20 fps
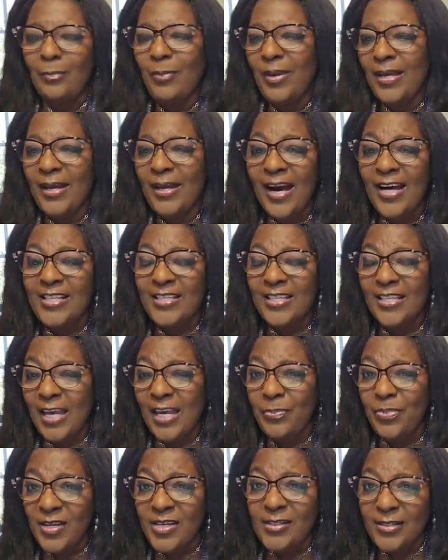Because
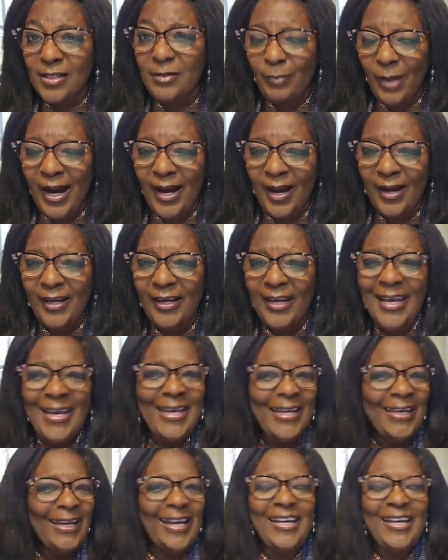keep this in mind,
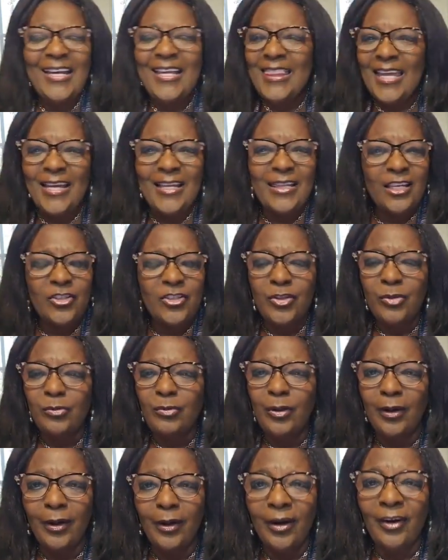anything that you
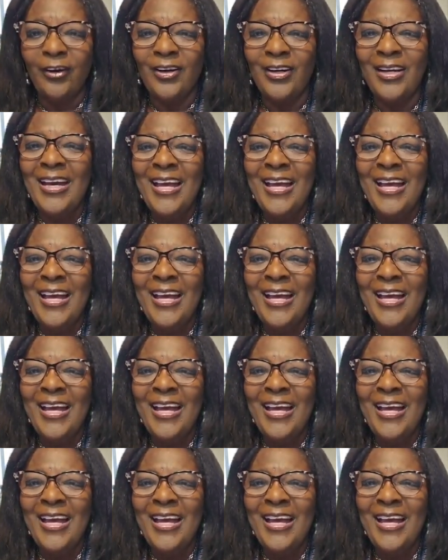learn